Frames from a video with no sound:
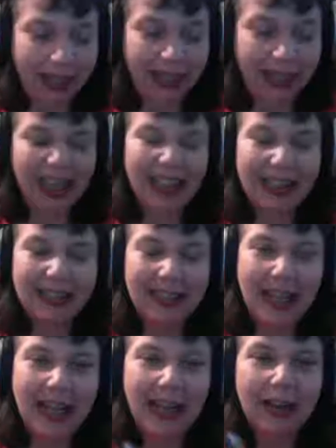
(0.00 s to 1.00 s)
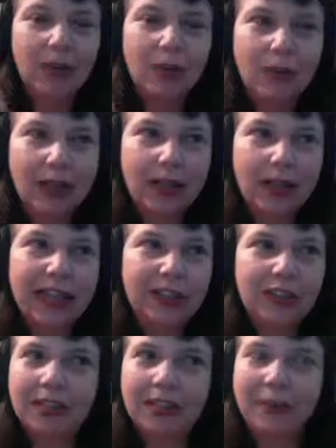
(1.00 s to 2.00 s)
This it really
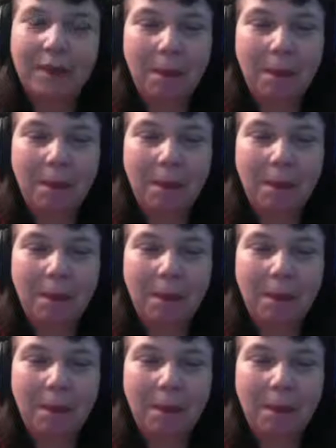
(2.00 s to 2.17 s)
just